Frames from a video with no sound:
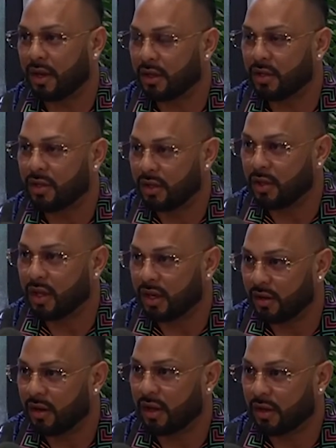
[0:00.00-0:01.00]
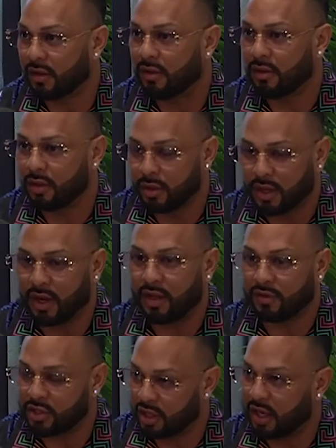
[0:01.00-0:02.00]
Like you, you gotta like you gotta
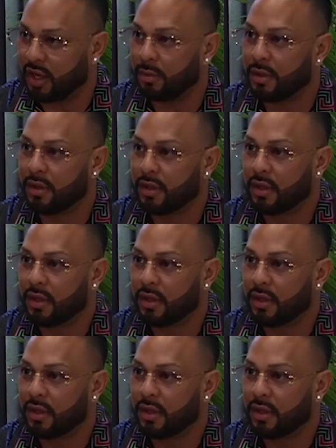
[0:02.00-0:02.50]
have a job